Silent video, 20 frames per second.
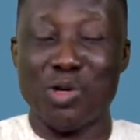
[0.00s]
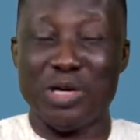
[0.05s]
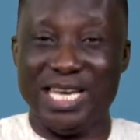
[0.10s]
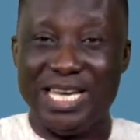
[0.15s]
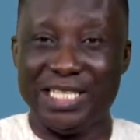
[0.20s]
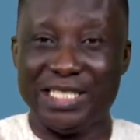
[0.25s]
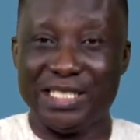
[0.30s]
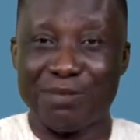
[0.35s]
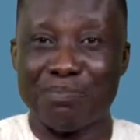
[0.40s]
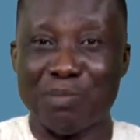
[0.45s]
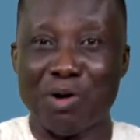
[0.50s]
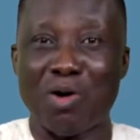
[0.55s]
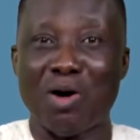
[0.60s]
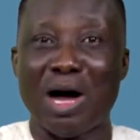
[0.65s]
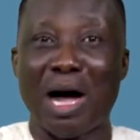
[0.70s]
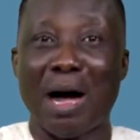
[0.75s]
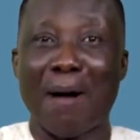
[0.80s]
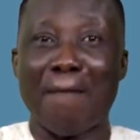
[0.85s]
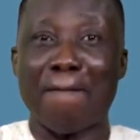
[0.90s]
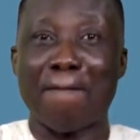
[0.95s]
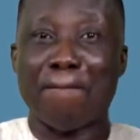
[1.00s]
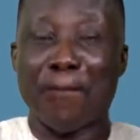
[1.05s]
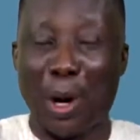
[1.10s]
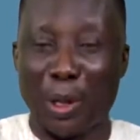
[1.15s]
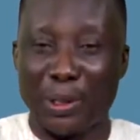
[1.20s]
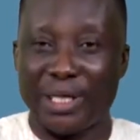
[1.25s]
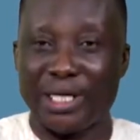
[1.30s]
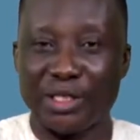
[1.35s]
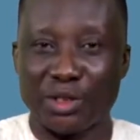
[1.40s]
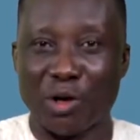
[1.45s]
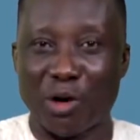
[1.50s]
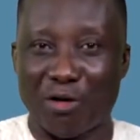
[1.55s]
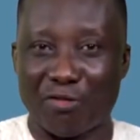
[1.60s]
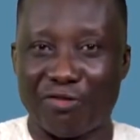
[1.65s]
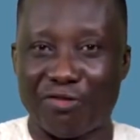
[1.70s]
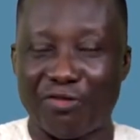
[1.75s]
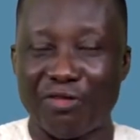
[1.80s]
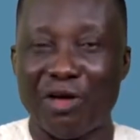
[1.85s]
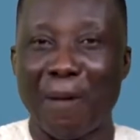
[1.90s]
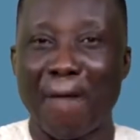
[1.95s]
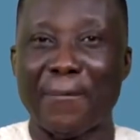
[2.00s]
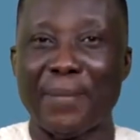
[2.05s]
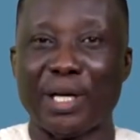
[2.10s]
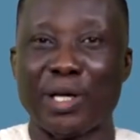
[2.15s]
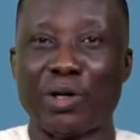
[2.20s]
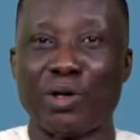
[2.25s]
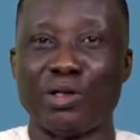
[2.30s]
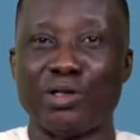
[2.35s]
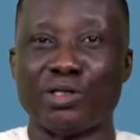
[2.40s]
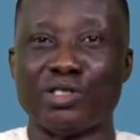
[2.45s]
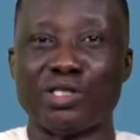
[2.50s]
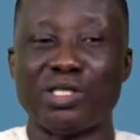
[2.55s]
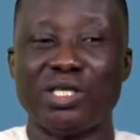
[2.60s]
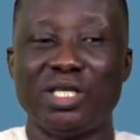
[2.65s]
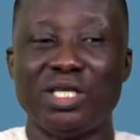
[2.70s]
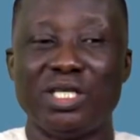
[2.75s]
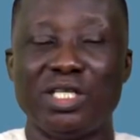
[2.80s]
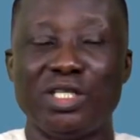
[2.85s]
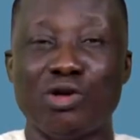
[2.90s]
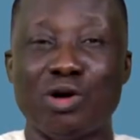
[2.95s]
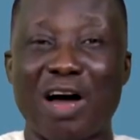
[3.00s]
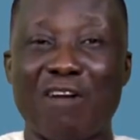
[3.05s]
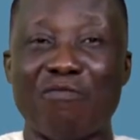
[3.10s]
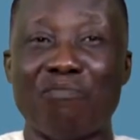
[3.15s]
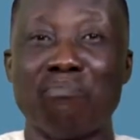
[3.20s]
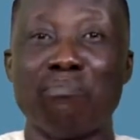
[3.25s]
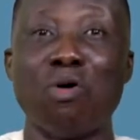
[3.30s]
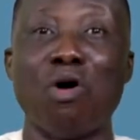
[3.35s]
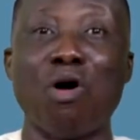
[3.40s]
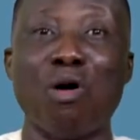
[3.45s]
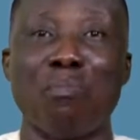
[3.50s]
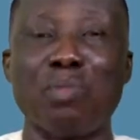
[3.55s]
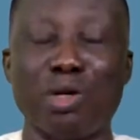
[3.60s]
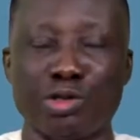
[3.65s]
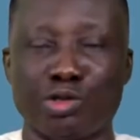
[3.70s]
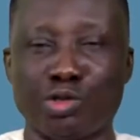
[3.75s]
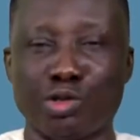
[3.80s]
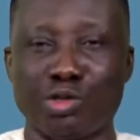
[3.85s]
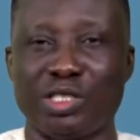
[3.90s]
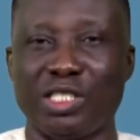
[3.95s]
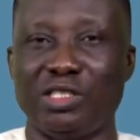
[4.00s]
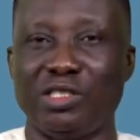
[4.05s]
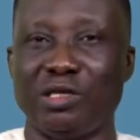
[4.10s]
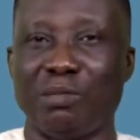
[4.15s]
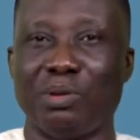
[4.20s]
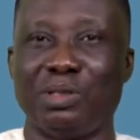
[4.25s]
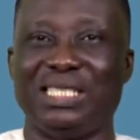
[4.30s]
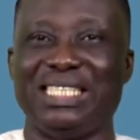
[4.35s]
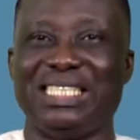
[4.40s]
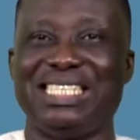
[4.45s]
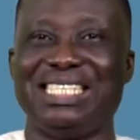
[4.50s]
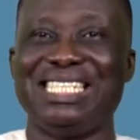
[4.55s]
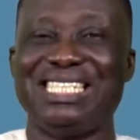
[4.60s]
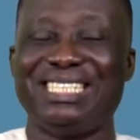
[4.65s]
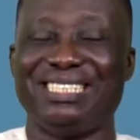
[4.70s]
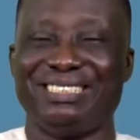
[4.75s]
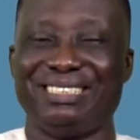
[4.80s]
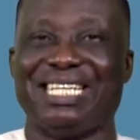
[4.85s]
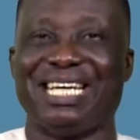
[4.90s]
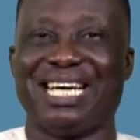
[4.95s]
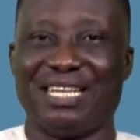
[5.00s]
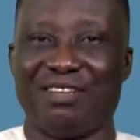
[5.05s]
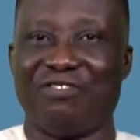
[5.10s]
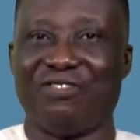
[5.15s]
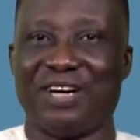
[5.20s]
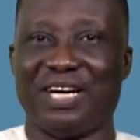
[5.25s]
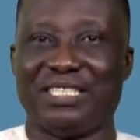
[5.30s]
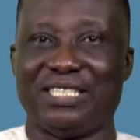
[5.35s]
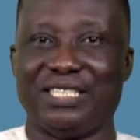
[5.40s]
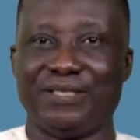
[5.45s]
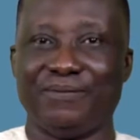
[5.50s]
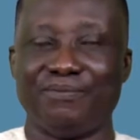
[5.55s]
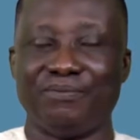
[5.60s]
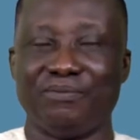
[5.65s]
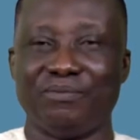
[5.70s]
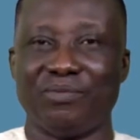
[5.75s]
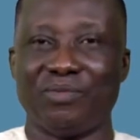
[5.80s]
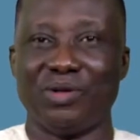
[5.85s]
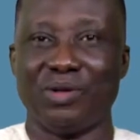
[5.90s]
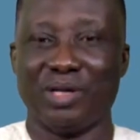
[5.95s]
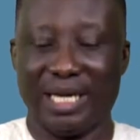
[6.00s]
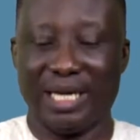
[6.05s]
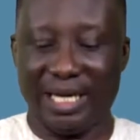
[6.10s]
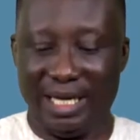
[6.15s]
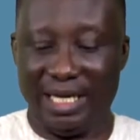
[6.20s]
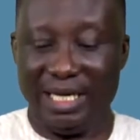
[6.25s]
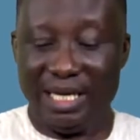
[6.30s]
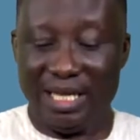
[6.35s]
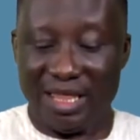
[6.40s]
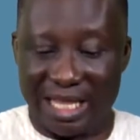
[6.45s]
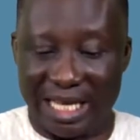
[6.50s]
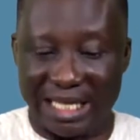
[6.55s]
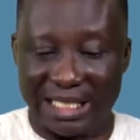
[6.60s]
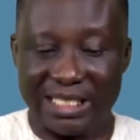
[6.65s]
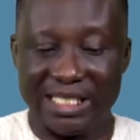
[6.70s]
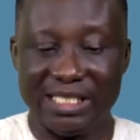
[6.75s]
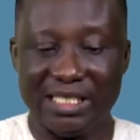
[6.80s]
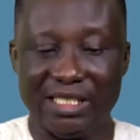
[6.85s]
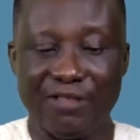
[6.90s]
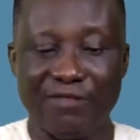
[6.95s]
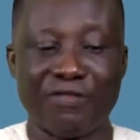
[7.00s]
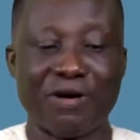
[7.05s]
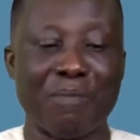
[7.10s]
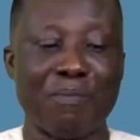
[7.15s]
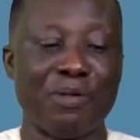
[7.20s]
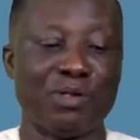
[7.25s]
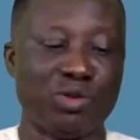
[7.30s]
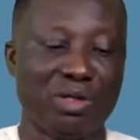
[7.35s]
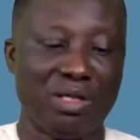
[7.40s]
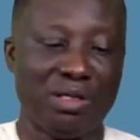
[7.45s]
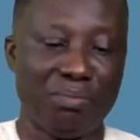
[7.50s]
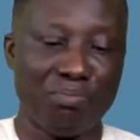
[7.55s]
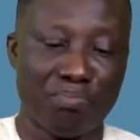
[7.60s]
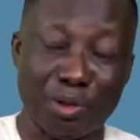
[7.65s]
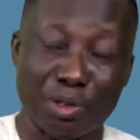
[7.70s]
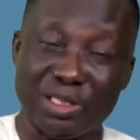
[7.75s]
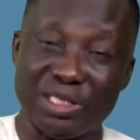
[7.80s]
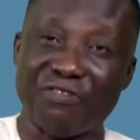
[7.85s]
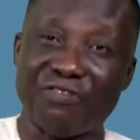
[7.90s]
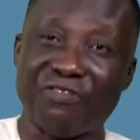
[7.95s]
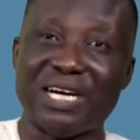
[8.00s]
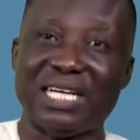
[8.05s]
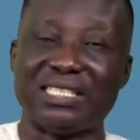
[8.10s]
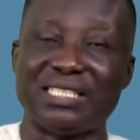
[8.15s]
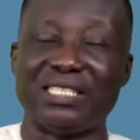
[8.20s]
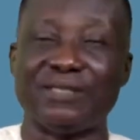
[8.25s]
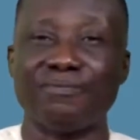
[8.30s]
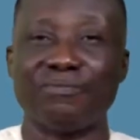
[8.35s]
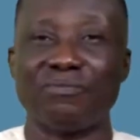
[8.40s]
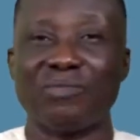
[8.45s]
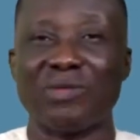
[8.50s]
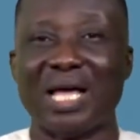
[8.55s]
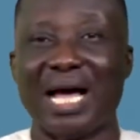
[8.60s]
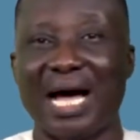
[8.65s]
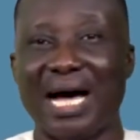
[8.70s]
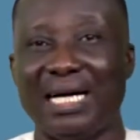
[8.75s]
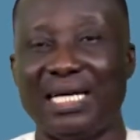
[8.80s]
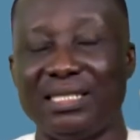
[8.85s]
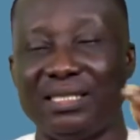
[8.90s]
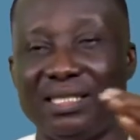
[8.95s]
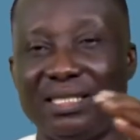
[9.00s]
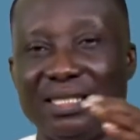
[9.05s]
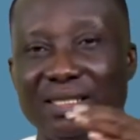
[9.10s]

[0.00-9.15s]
eat more and burn it off because you have more muscles in your body than fat. Okay? That is the difference between body fat and